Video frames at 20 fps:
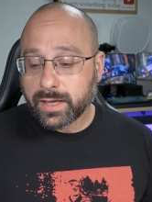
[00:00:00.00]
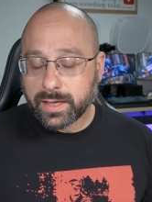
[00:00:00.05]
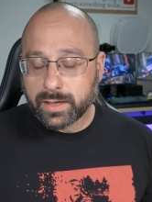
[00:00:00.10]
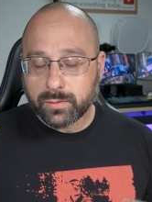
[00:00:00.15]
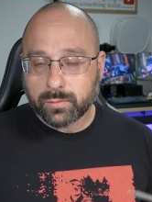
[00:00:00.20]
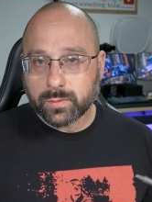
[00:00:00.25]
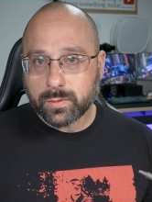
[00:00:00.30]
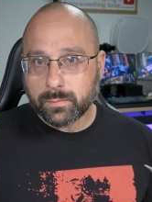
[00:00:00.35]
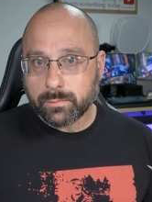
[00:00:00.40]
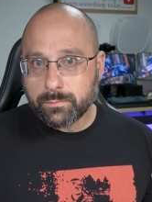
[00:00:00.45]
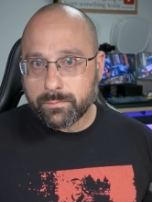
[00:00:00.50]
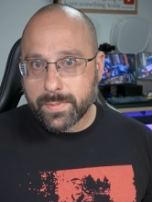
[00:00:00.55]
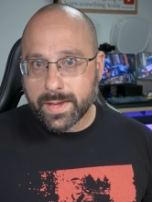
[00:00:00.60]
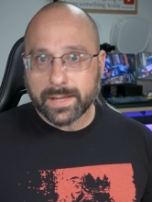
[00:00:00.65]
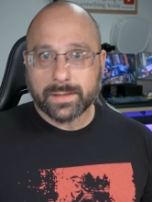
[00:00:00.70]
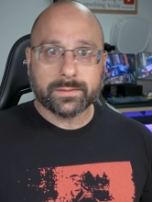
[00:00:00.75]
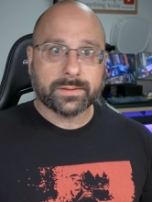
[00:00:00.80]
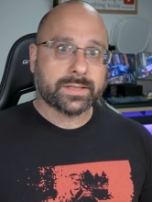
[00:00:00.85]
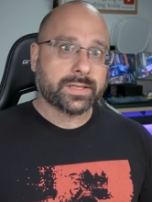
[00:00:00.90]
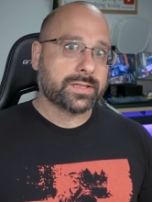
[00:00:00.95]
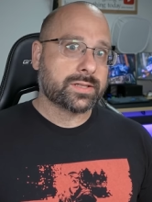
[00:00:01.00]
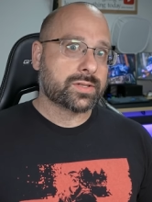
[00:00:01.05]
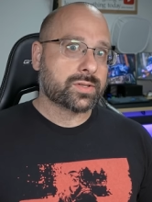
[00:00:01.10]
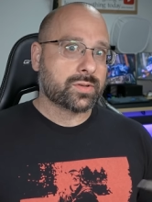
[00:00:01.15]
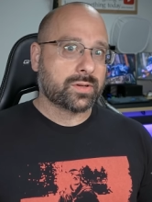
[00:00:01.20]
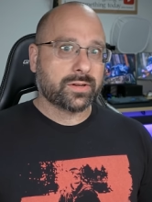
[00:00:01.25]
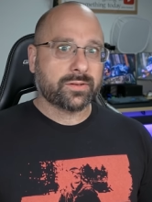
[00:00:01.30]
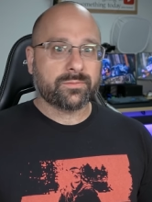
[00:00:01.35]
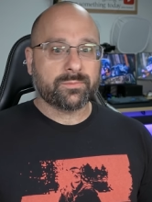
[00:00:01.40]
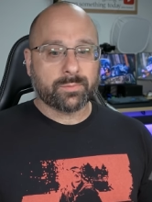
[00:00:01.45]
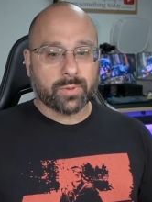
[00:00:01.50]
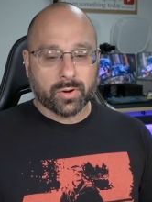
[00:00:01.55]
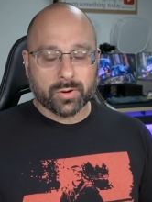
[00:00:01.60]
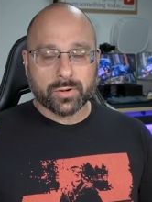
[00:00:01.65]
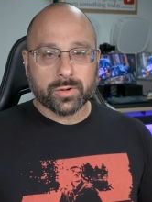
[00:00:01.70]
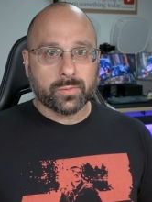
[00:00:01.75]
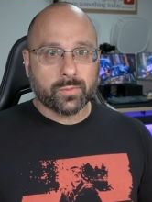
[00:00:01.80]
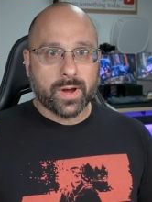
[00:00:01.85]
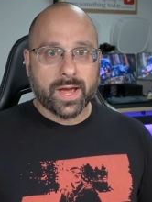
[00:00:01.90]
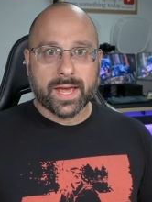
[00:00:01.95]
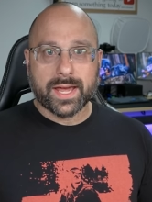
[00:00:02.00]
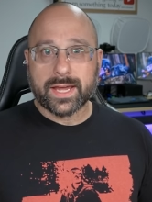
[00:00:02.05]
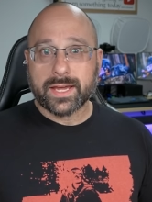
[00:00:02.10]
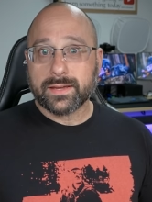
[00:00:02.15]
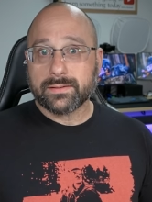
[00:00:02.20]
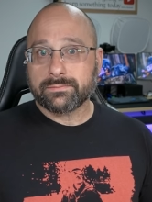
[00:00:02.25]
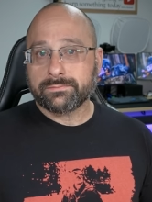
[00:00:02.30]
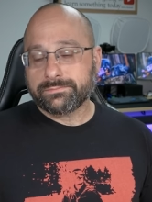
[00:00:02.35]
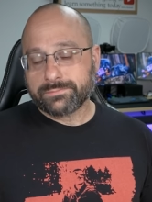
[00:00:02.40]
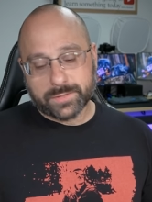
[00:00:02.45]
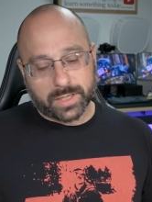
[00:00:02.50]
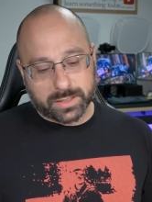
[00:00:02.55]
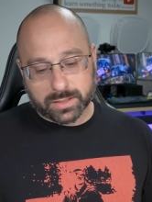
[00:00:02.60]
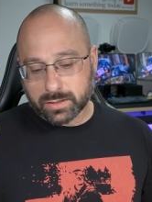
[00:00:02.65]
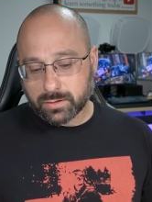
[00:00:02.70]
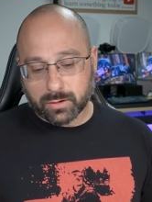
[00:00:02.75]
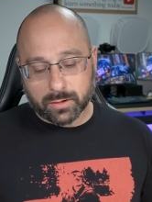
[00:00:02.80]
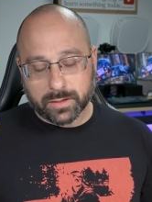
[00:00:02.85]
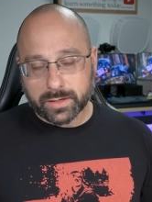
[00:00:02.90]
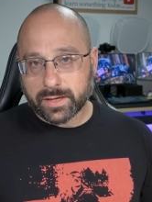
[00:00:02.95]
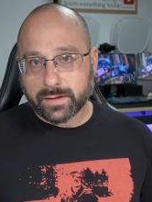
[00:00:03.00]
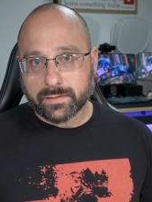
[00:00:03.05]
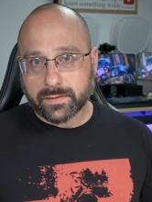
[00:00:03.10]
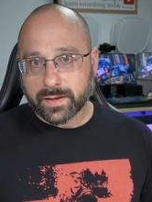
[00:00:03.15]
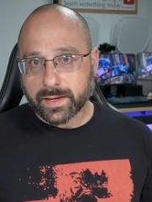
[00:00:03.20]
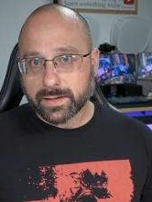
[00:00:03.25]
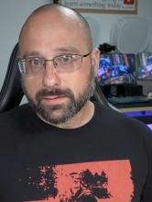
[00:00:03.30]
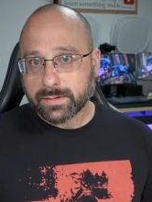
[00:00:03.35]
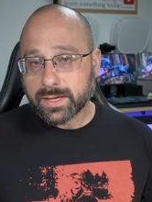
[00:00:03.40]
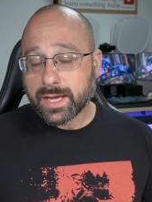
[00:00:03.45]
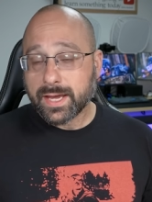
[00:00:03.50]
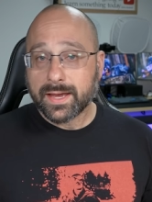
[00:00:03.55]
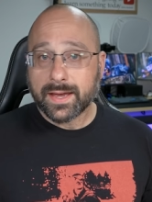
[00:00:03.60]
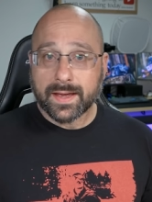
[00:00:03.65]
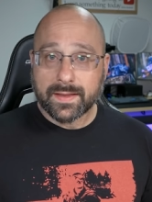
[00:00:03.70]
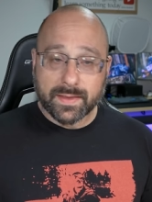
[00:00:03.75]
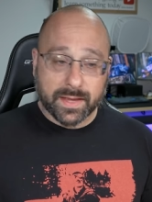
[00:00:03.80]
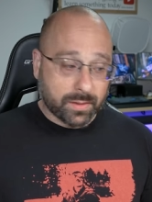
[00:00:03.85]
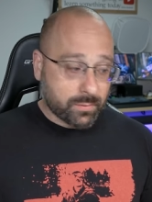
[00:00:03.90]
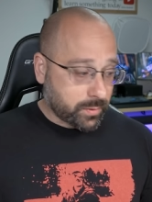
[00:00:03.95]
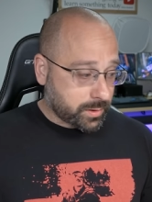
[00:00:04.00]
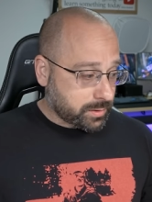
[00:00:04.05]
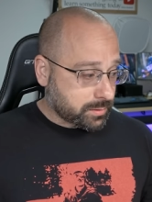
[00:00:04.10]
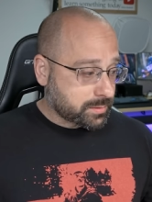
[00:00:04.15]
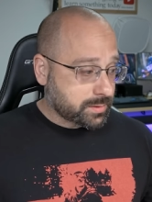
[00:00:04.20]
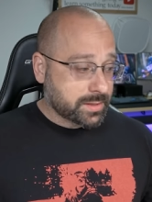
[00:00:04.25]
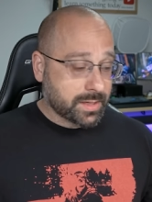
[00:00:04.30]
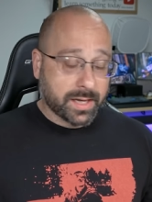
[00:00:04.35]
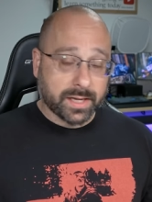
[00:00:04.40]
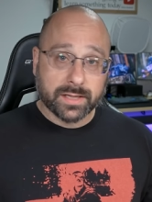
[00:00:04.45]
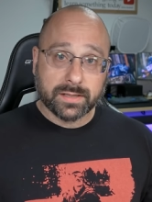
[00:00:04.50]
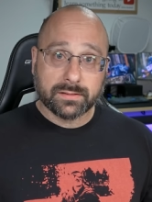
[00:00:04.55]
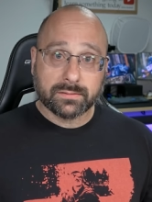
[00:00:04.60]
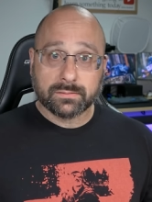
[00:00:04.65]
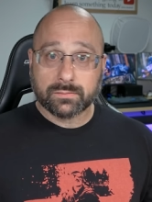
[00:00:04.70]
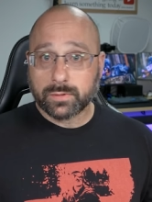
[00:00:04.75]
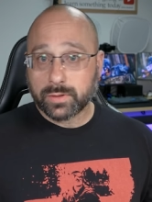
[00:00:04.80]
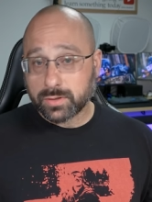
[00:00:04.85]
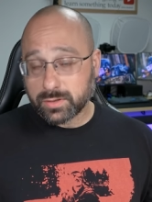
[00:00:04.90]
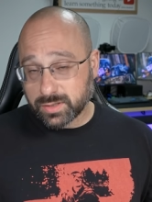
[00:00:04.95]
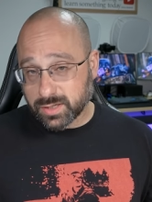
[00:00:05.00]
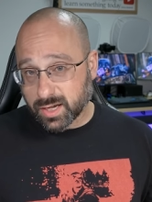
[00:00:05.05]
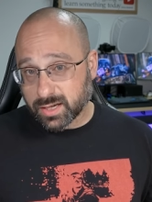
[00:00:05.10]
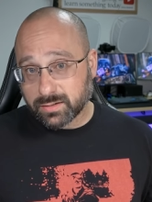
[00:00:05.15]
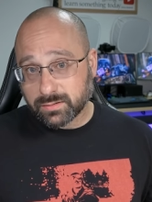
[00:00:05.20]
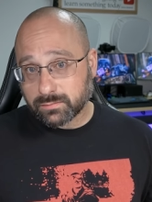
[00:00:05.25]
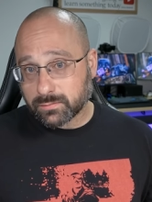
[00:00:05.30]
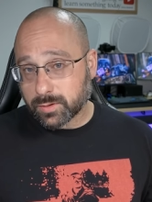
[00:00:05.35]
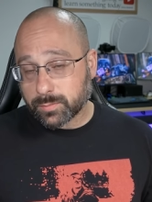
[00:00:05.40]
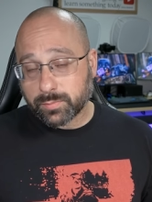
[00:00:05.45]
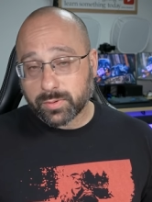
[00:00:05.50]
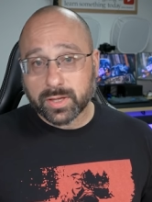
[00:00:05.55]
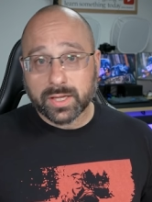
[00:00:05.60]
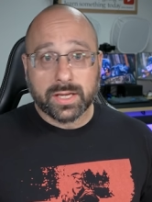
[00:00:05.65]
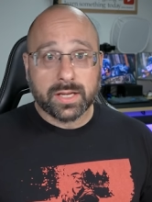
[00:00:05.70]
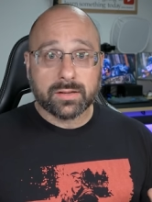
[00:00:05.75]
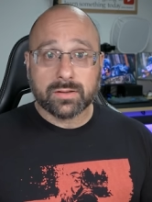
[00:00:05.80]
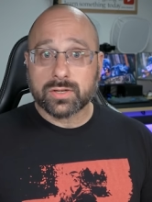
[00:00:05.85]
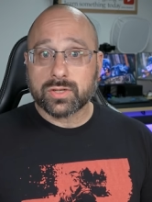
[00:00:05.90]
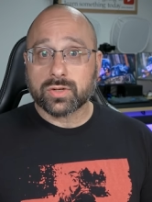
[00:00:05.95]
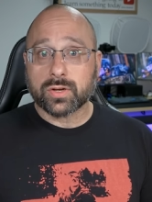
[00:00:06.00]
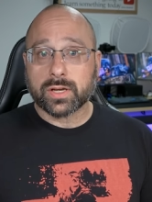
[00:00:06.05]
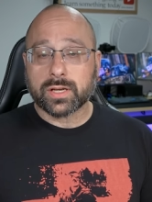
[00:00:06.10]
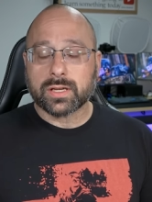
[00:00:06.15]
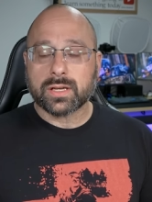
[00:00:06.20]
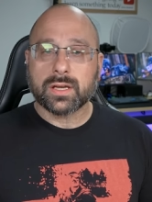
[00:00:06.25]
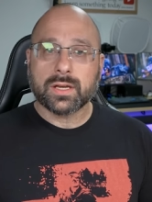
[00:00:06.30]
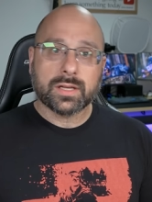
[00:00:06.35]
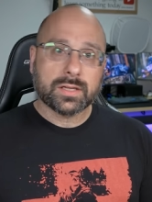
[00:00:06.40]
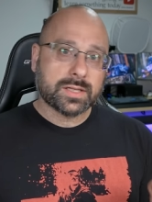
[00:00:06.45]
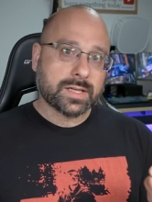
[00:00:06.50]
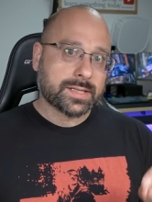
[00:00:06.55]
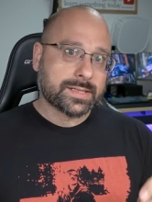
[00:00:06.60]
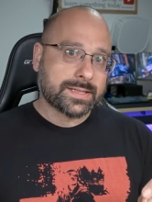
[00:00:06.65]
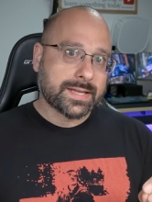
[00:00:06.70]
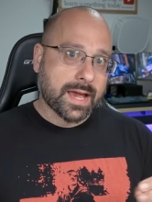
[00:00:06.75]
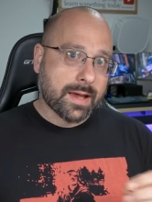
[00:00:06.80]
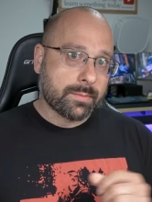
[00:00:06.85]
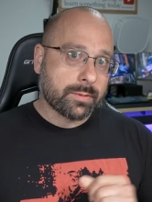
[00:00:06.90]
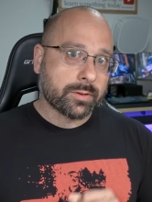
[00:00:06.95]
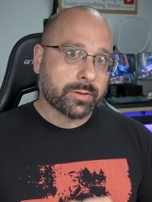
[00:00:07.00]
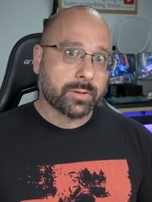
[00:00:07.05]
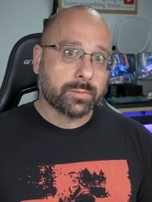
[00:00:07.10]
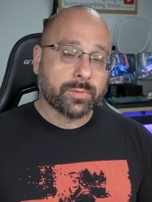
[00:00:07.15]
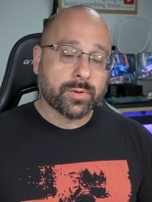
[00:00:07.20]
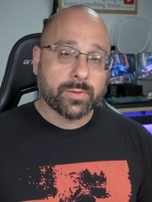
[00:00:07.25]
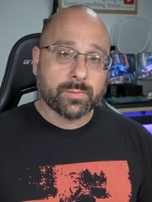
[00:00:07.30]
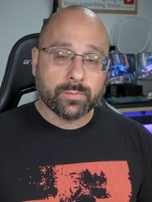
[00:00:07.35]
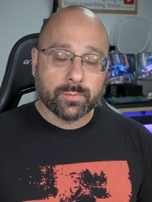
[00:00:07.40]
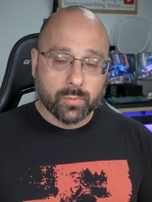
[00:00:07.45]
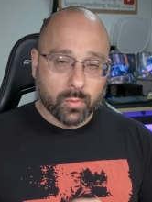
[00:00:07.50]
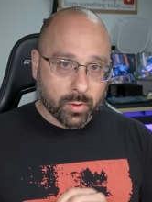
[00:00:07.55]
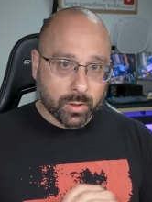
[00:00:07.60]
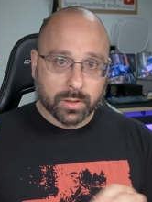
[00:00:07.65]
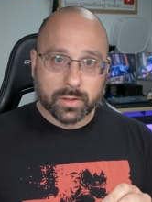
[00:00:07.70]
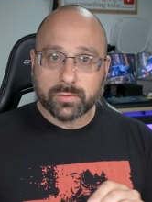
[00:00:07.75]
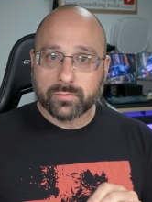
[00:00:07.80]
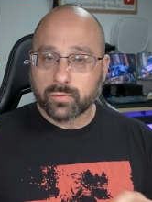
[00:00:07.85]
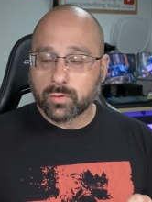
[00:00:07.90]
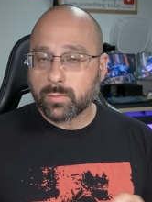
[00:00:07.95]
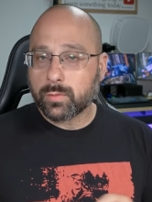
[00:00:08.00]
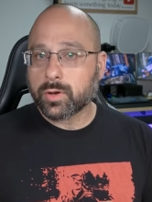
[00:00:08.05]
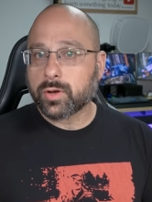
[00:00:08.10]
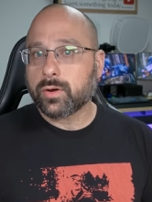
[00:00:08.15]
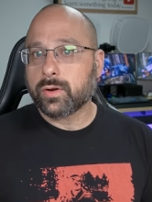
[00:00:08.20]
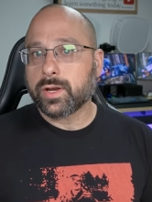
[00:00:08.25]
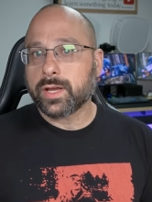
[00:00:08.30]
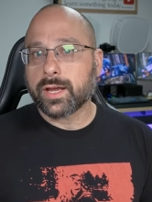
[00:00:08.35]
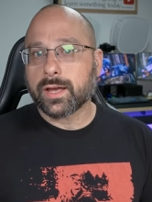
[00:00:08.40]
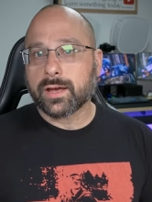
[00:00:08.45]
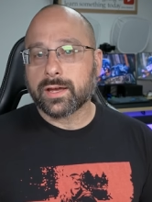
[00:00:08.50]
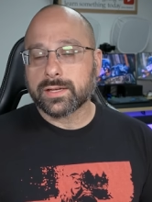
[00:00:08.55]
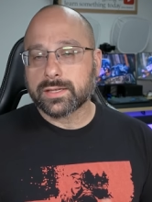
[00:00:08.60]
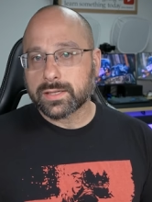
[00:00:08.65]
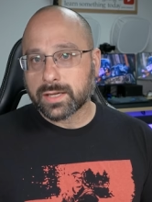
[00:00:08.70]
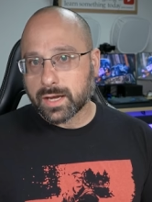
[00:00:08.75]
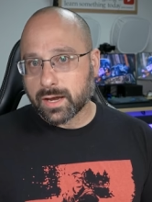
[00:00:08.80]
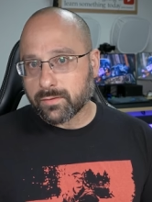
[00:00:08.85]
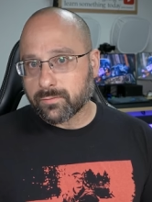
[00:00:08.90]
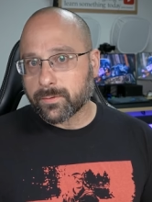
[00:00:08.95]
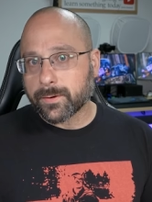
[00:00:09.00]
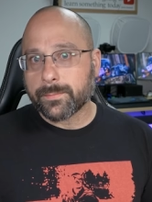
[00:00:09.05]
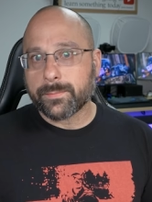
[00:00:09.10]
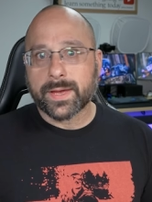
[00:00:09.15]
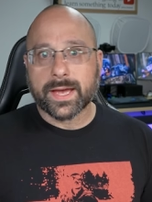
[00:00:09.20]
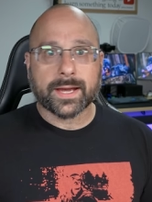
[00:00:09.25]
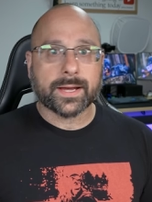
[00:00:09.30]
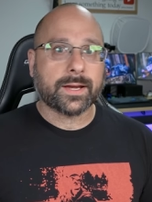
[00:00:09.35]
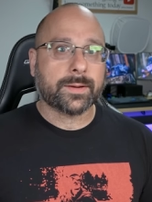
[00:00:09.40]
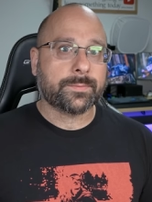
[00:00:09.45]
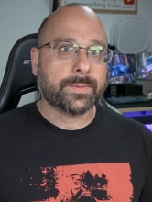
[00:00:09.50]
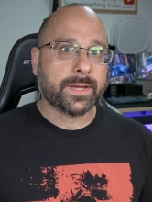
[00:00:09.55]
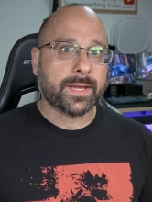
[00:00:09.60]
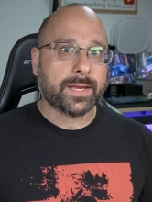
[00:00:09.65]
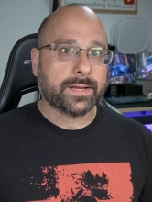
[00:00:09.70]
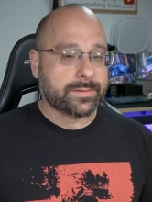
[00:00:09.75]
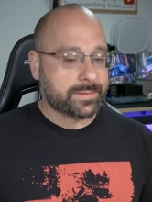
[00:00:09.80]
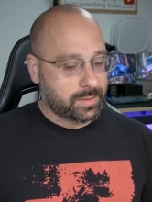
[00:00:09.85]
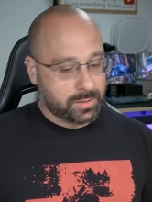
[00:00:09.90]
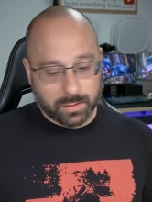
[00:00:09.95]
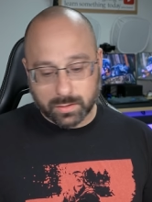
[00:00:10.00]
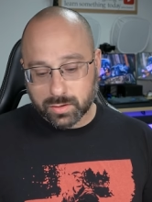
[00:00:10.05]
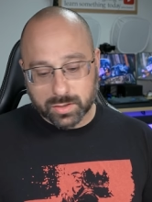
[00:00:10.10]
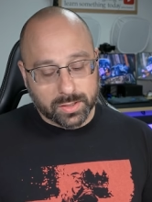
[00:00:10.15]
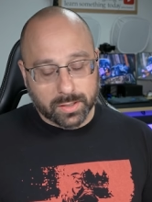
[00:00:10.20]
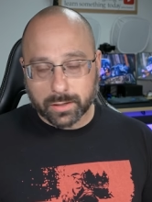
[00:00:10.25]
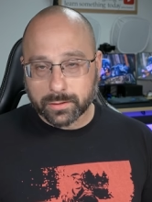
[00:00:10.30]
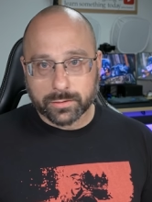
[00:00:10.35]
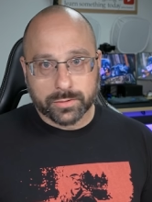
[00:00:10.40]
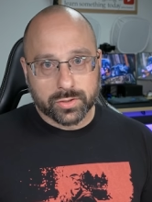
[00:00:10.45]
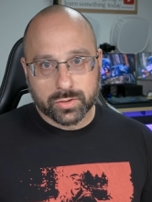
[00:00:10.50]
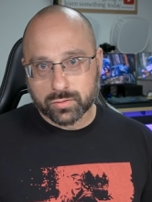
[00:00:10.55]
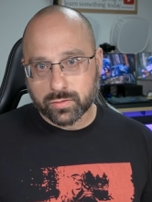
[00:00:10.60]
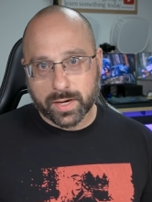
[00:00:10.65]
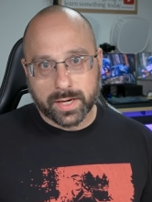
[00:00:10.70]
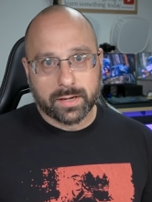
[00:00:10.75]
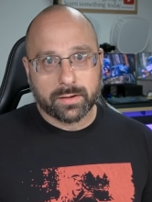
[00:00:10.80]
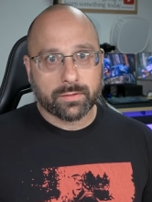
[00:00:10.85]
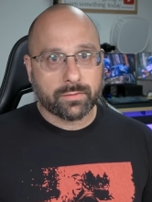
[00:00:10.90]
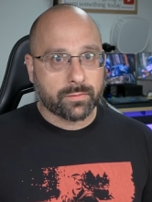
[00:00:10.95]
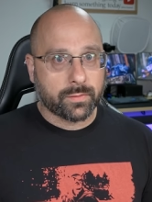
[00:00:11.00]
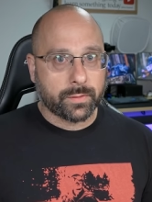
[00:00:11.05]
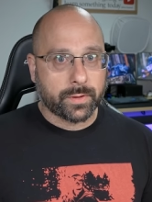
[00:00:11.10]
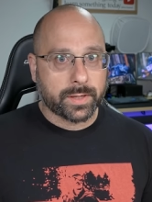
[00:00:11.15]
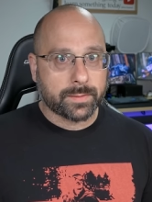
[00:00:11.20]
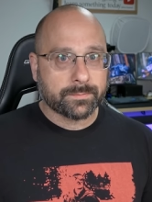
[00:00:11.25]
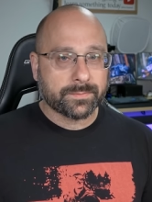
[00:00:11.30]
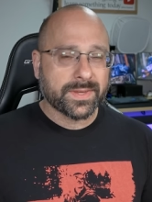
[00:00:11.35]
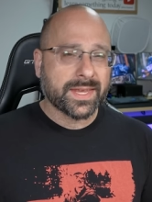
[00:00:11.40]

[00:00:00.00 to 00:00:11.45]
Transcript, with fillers: It will melt and sort of burn away, doesn't hurt anything, and then when you're done, when you're done completing the joint, just dab a little bit more conformal coating on to cover it back up again, so you can solder straight through it.